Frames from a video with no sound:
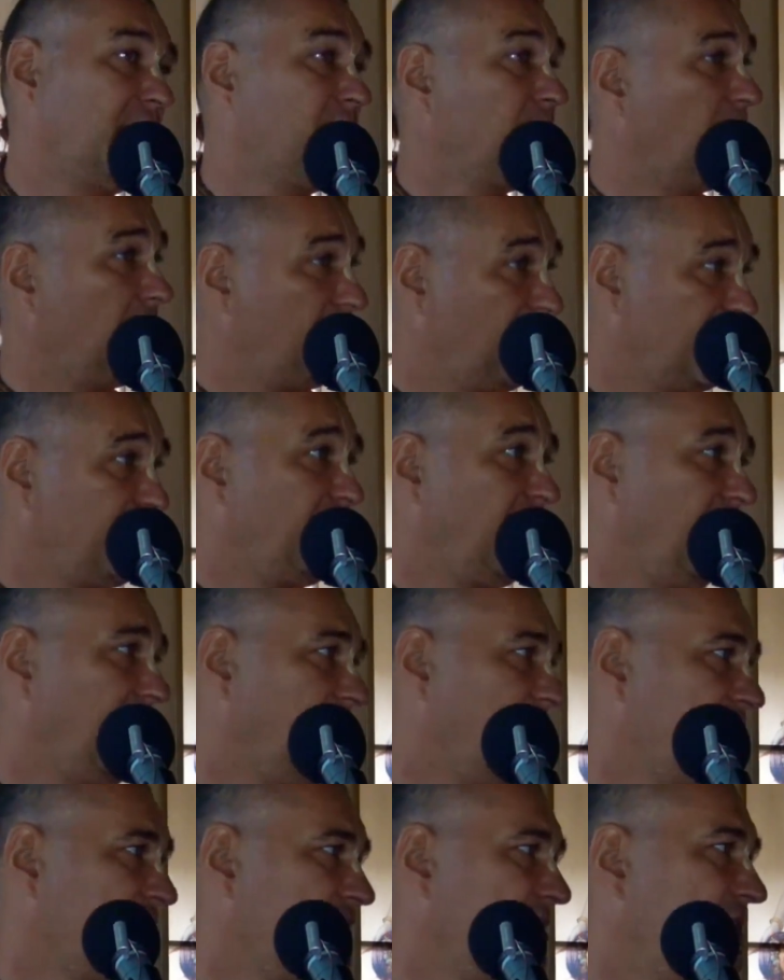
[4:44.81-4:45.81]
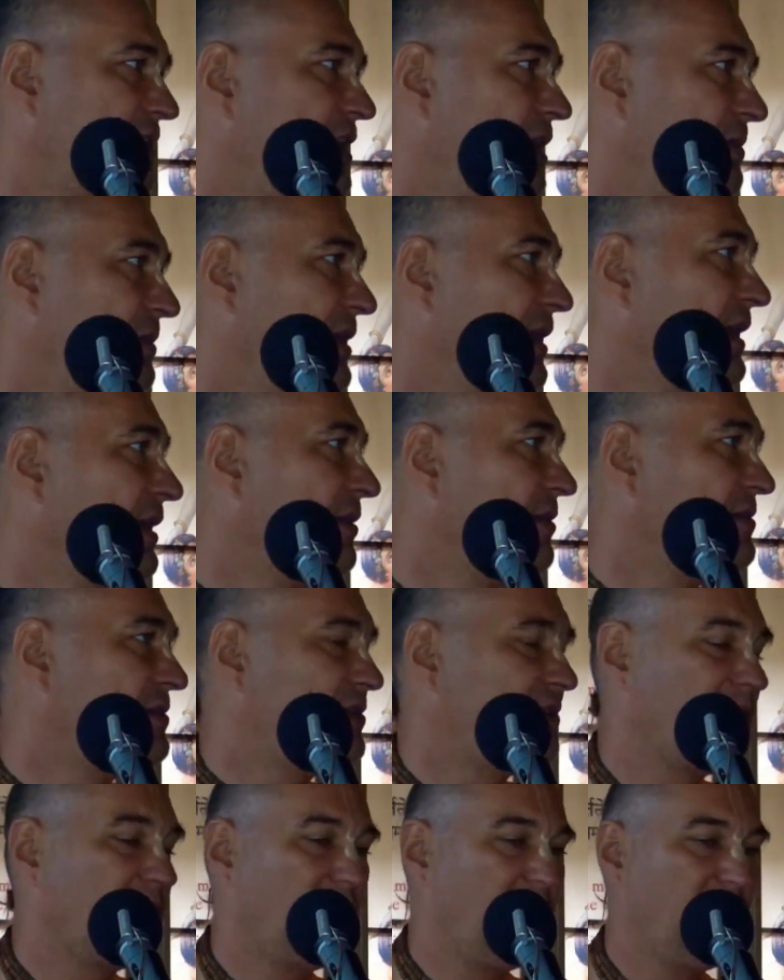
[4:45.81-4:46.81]
Madhvācārya does the same thing
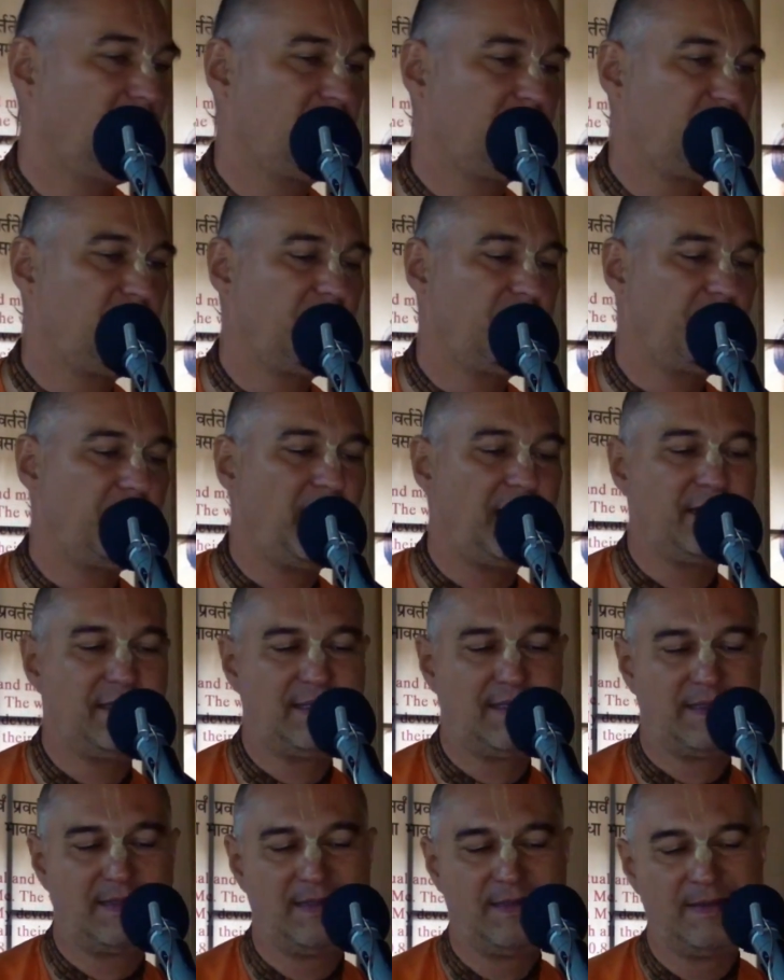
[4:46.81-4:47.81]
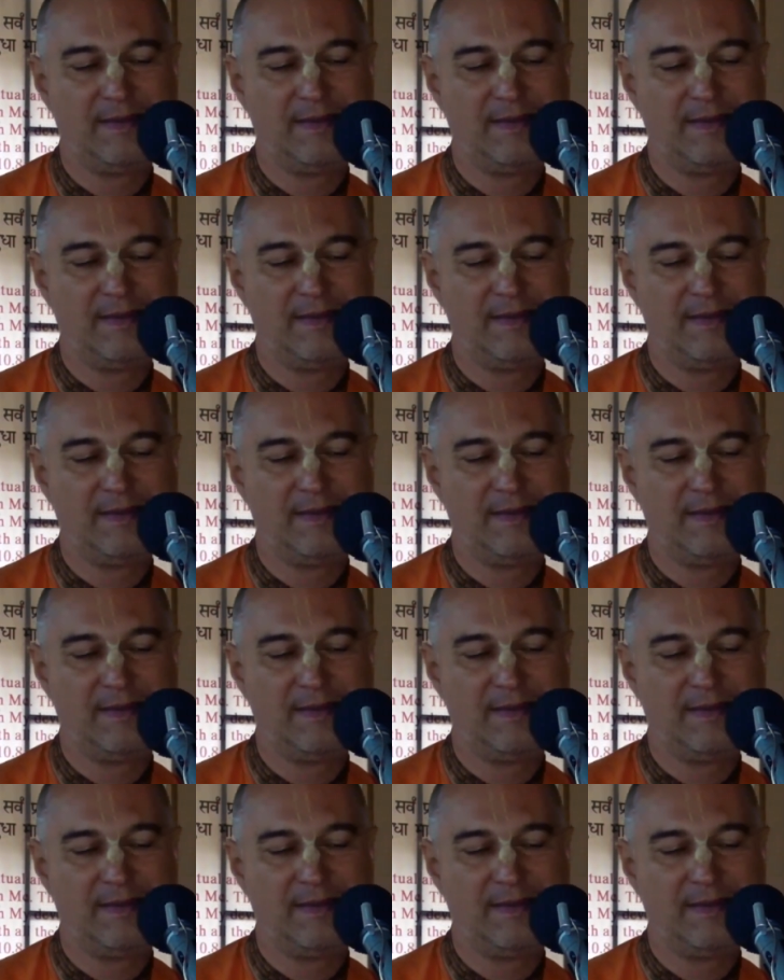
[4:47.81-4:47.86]
also. He also divides